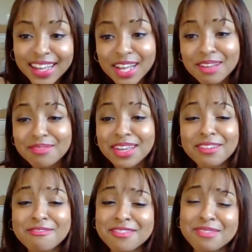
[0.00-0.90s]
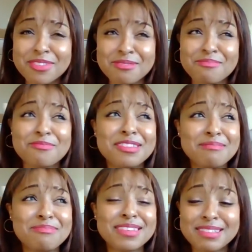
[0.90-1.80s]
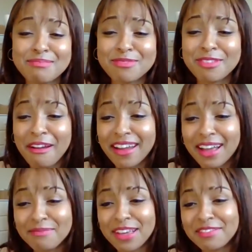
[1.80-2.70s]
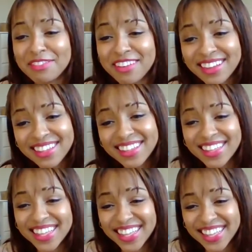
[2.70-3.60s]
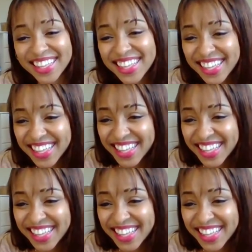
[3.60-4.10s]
alteration like that. Really, I don't want to be deported, please. I'm sorry. I'll pay for it.